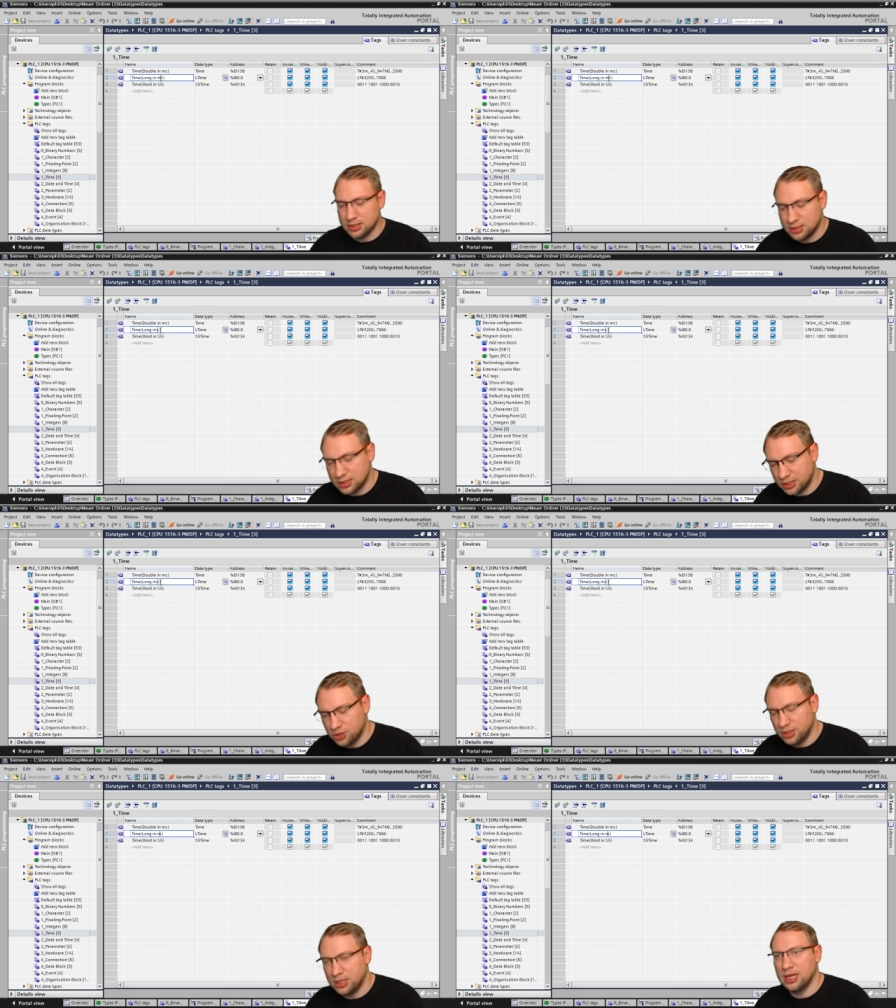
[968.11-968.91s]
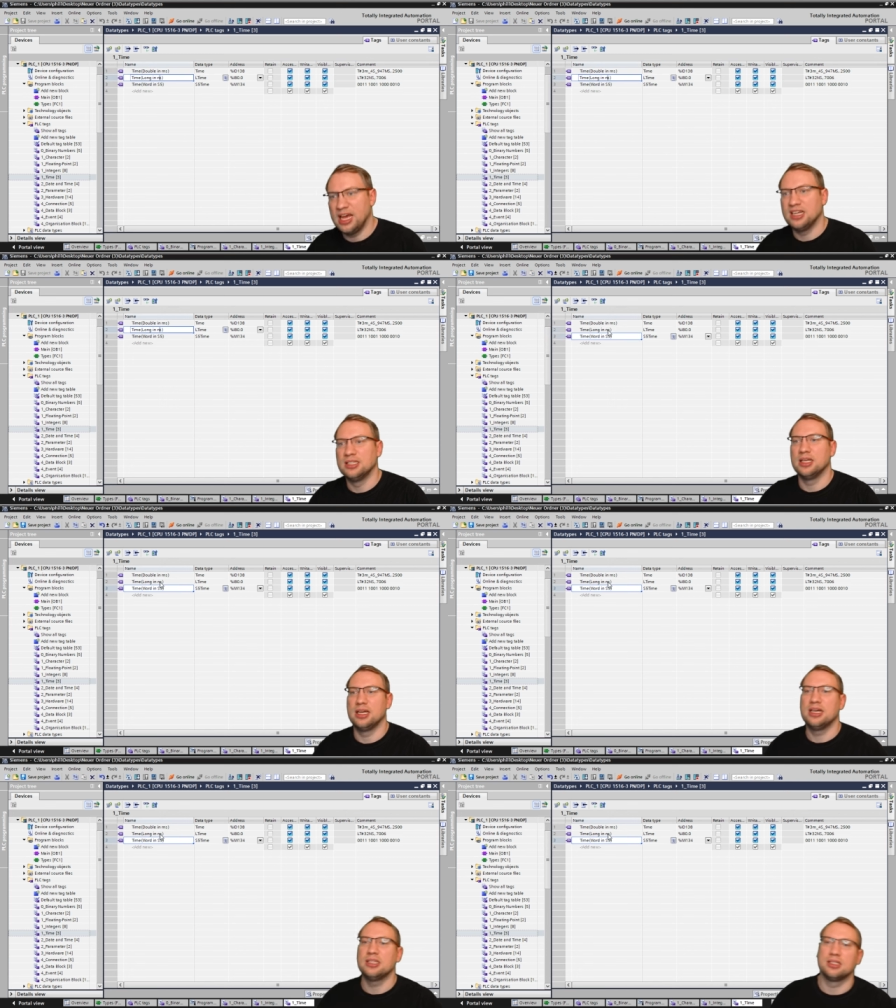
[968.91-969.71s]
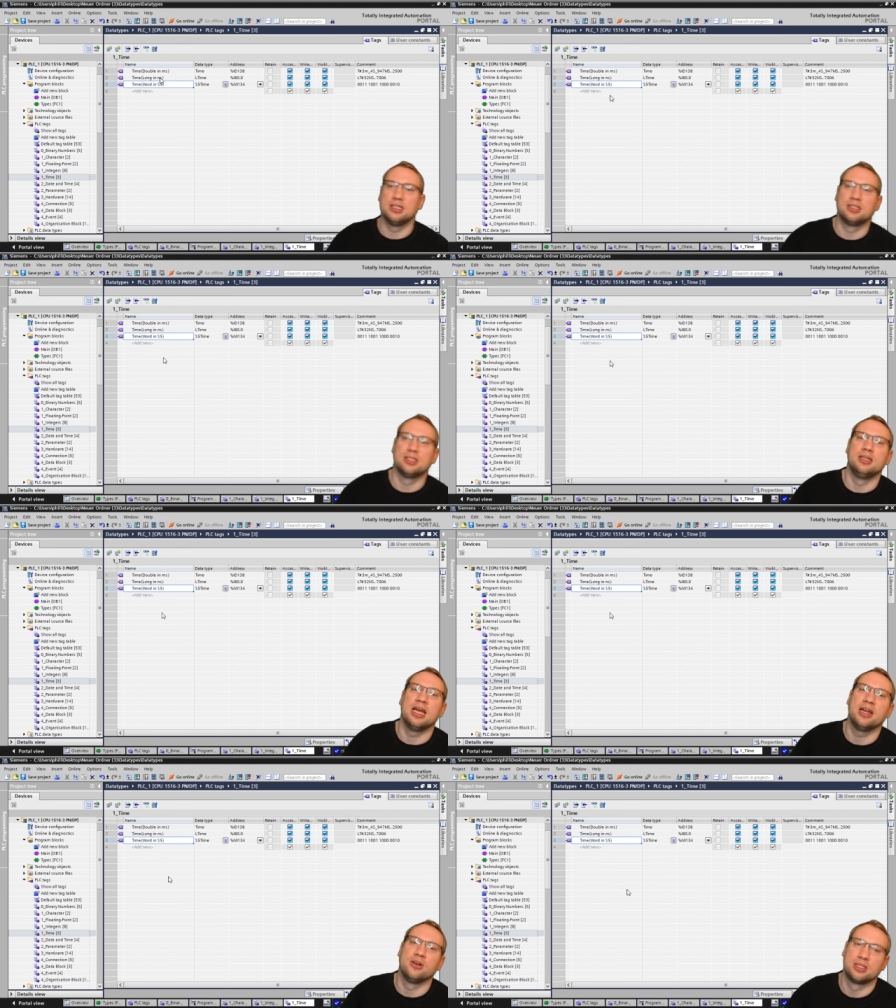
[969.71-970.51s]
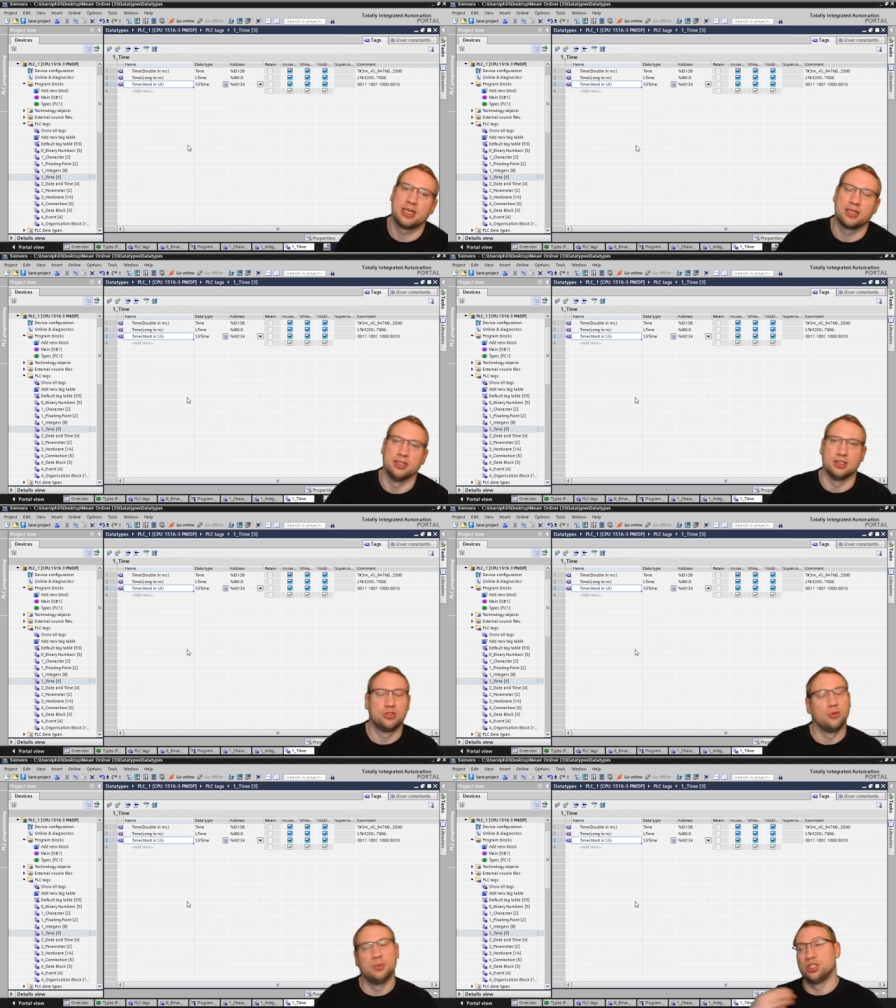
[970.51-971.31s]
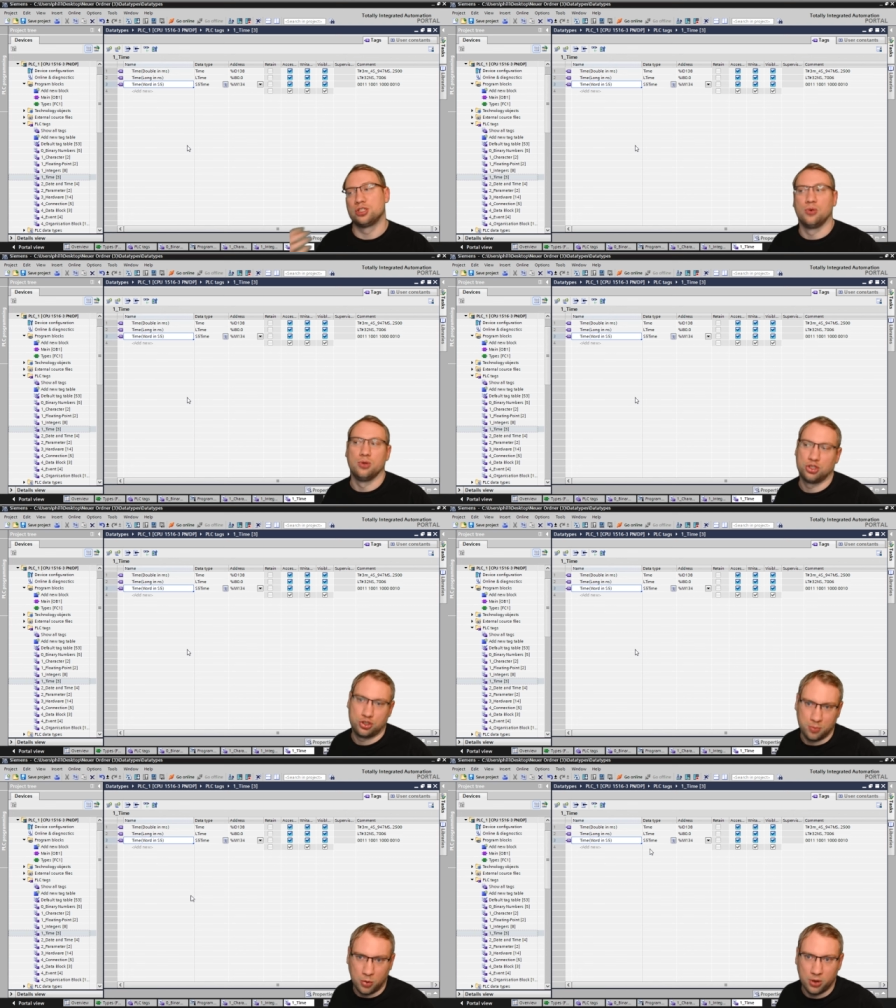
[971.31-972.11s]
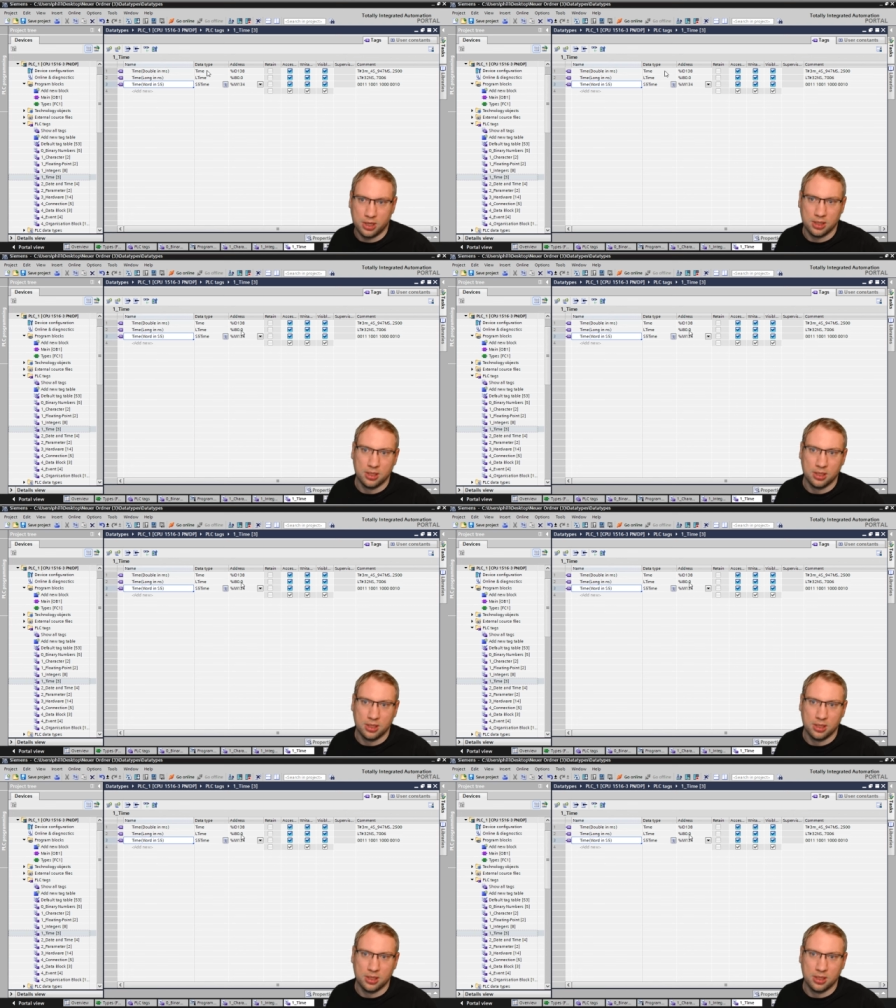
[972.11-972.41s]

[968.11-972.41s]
It's actually in N S, it's in nanoseconds. So we're just going smaller.